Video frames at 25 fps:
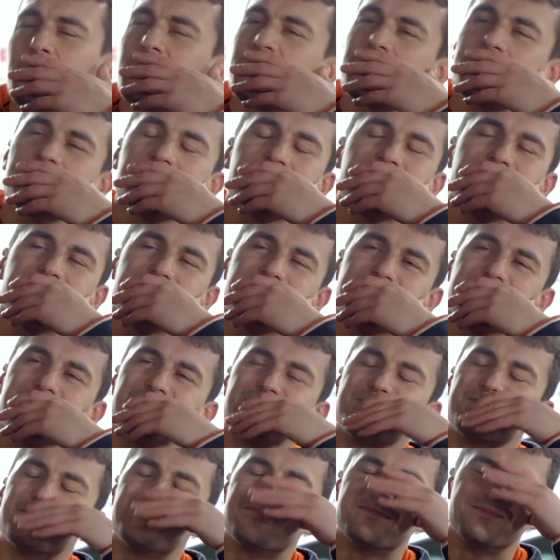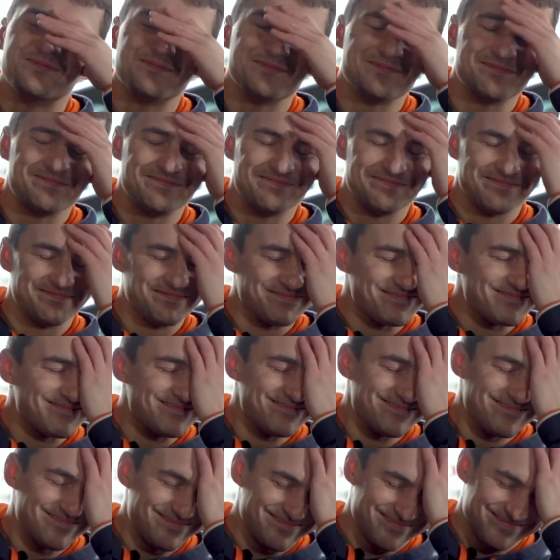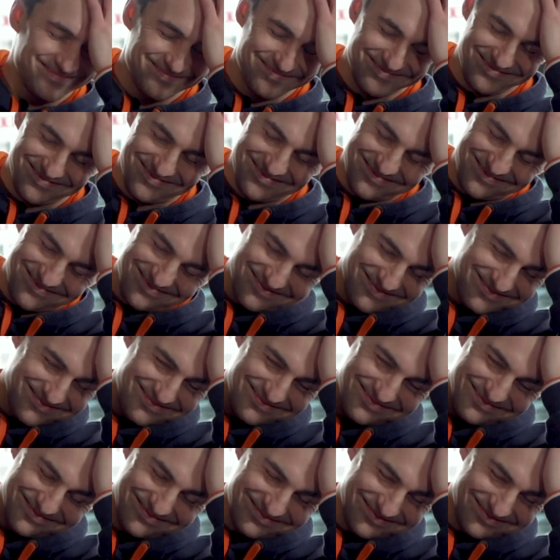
What I want you to do is, on the count of 3,